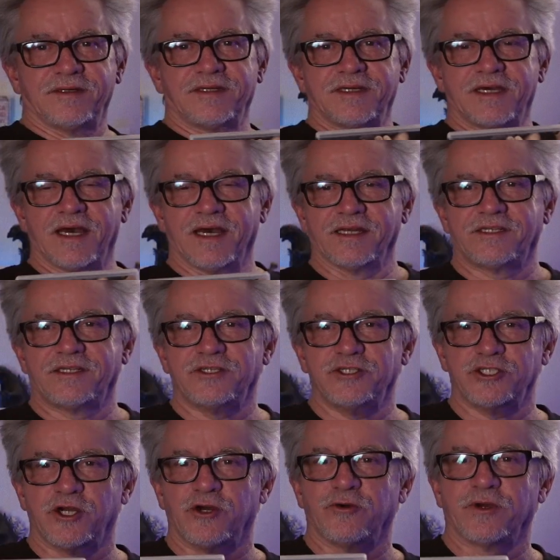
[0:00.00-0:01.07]
cut
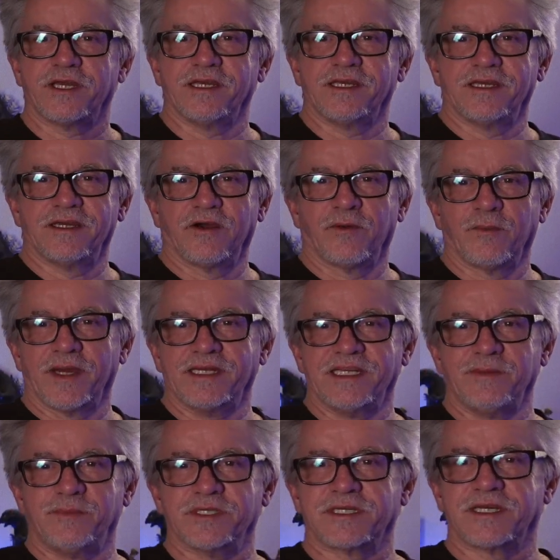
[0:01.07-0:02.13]
joke, or my
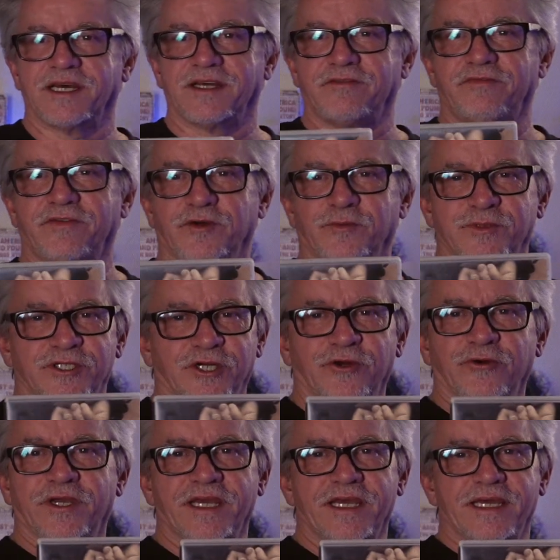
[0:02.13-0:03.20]
deepest cut film
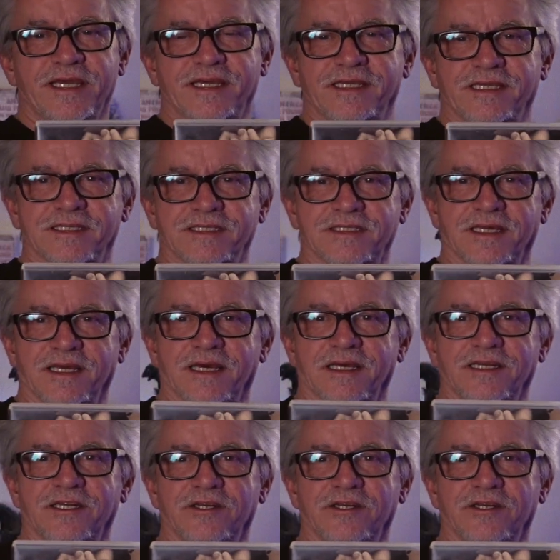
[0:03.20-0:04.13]
joke, is that,